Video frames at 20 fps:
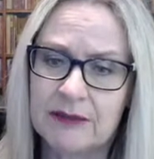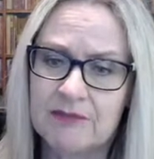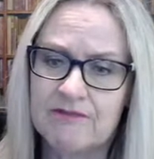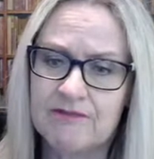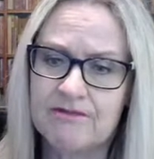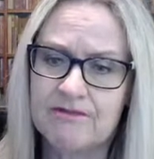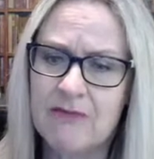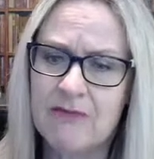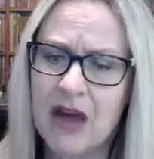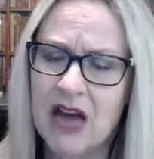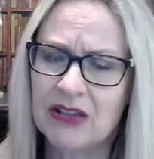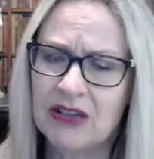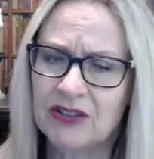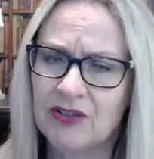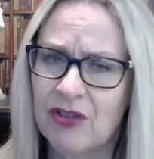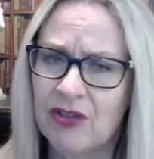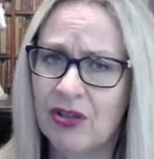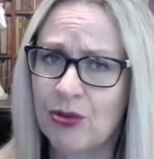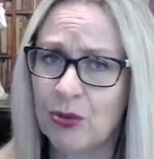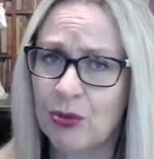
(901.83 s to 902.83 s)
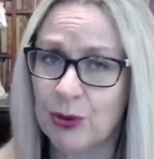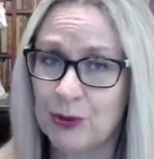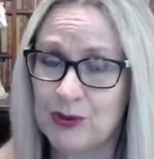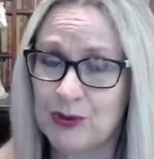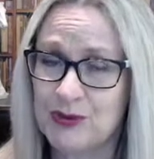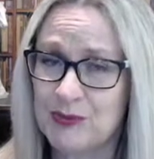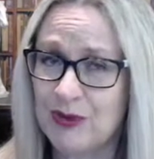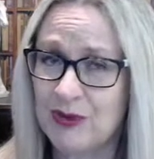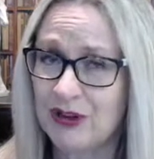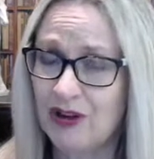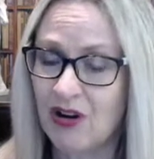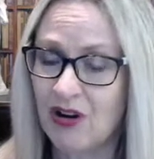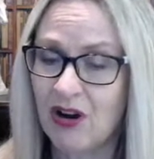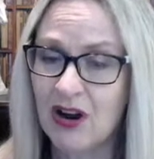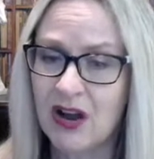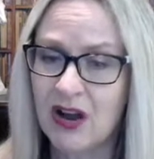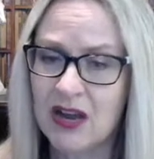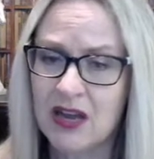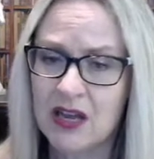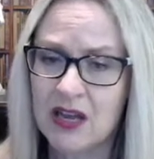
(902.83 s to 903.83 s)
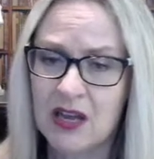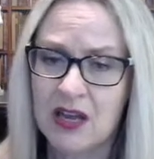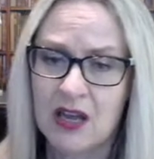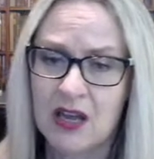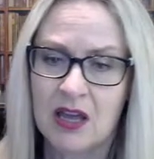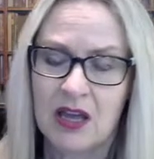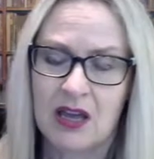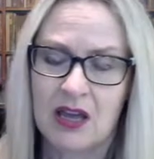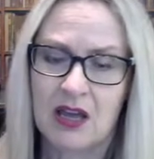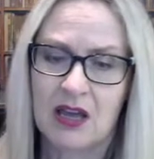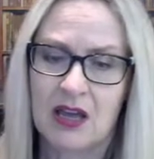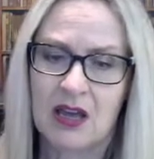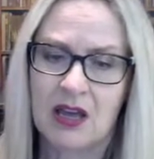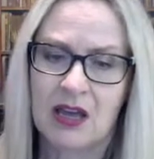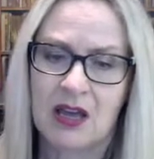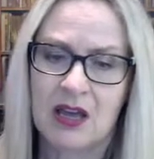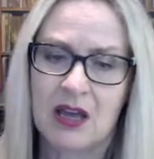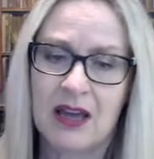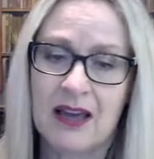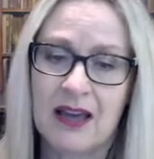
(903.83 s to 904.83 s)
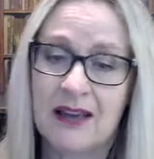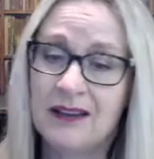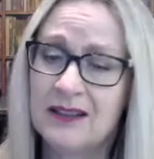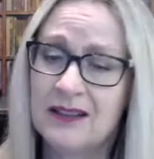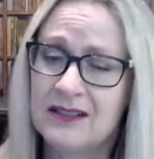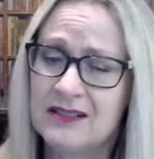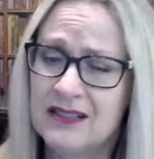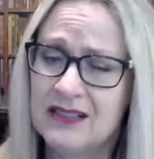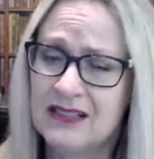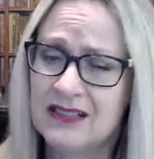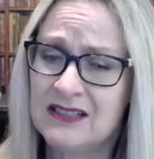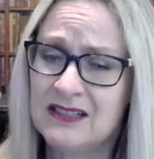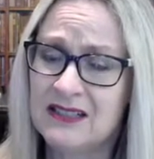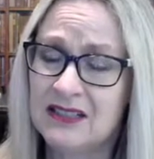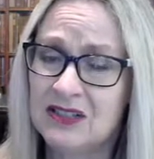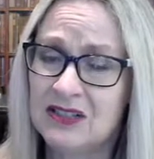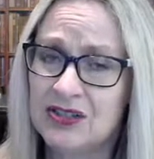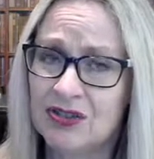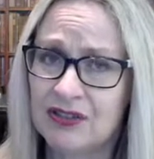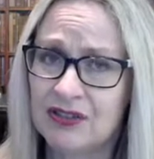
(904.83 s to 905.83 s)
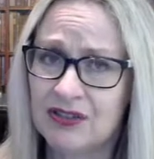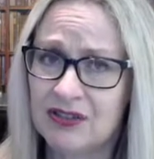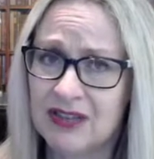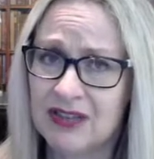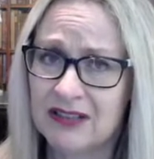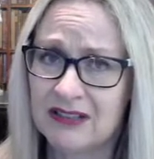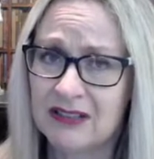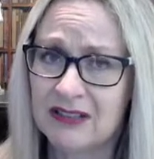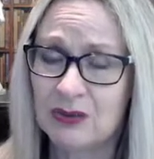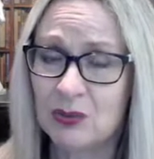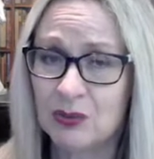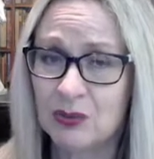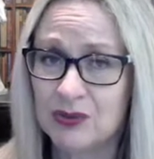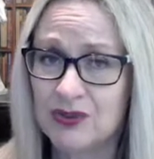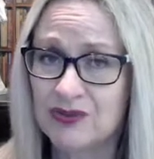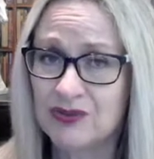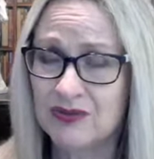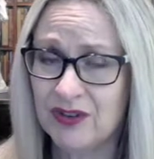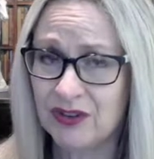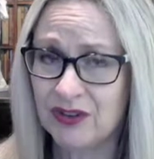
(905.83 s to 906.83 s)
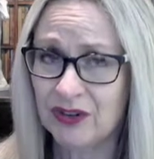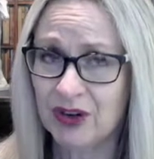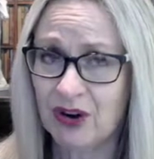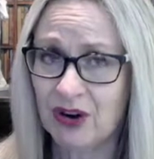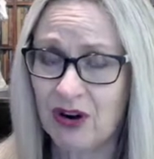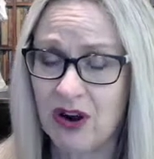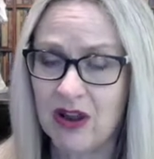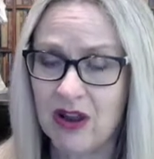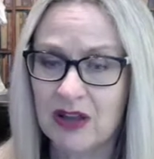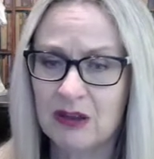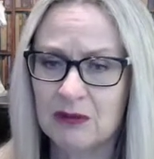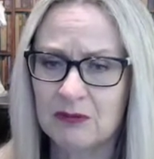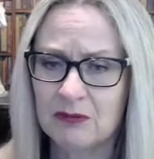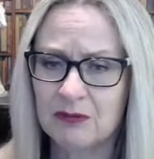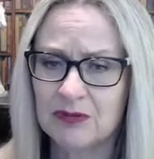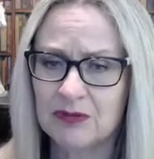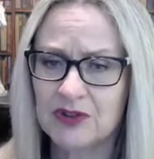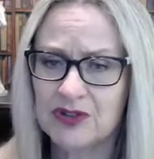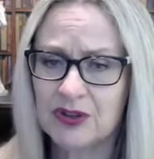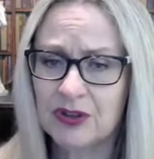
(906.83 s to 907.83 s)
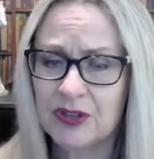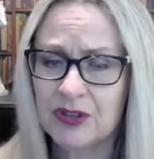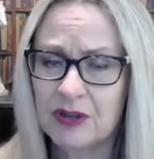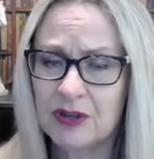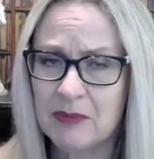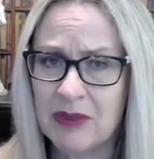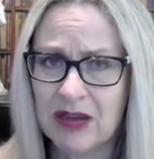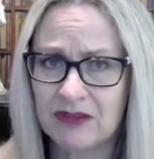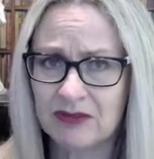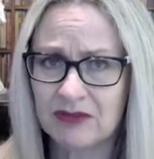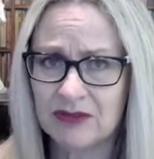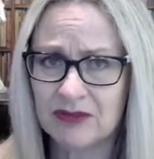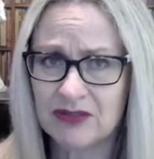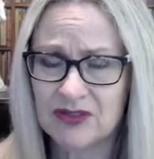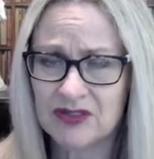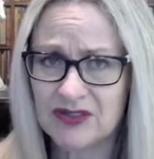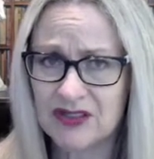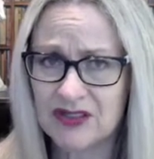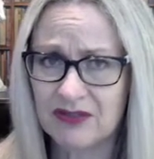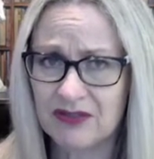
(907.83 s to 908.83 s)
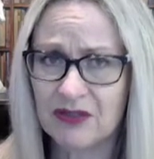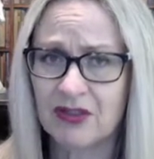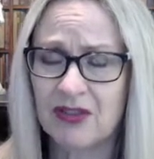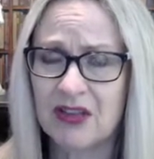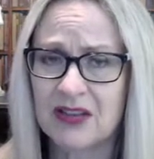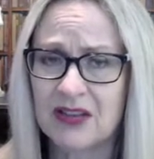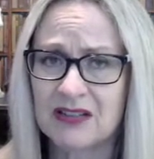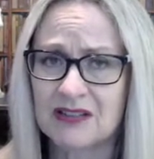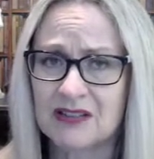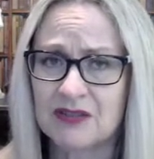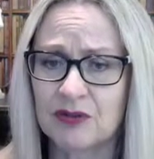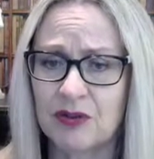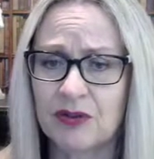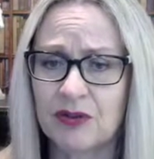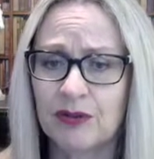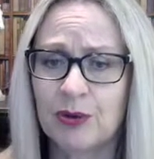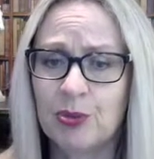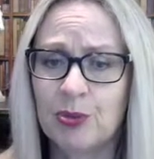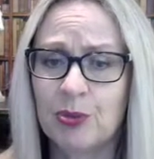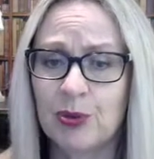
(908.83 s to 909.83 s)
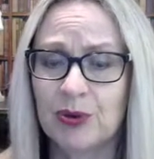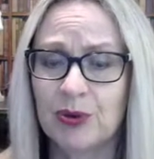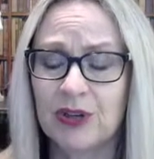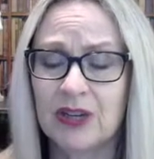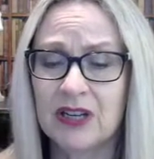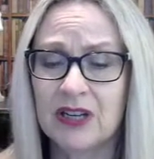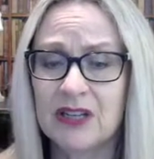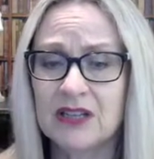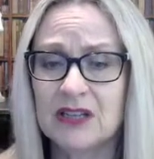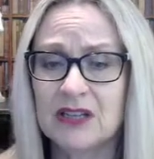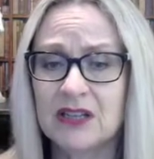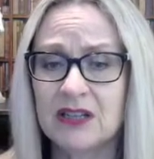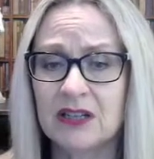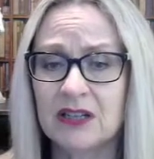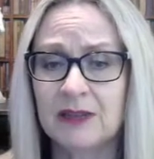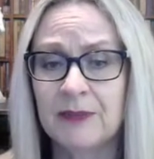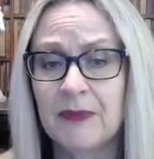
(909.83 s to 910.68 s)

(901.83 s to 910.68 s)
Martin thought it was a bit high, and indeed it turned out it was very high. It was only about 7,000 throughput a year.